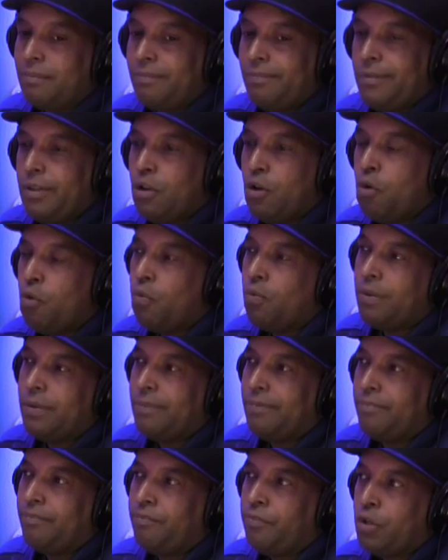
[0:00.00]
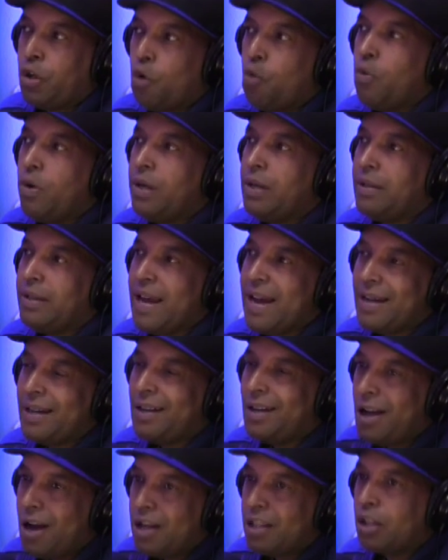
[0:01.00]
you know, so when
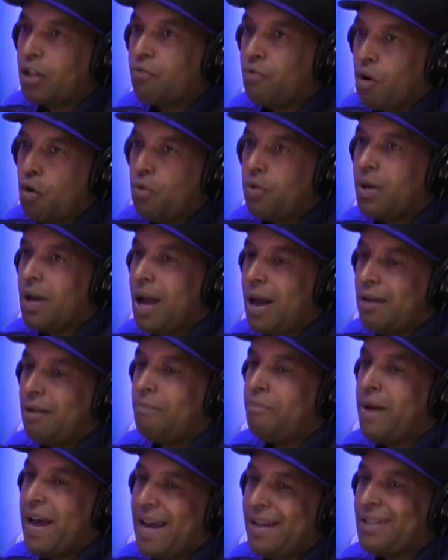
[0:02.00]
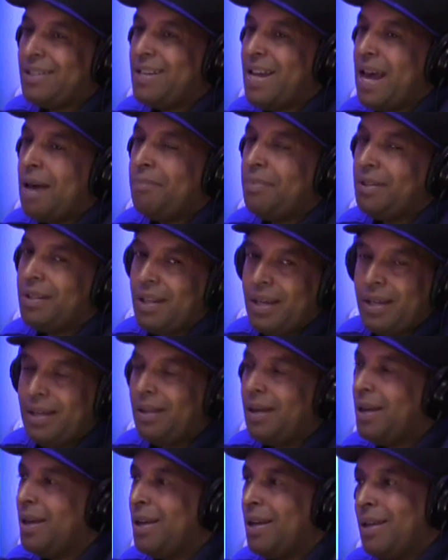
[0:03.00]
that cutthroat kind of backstabbing thing,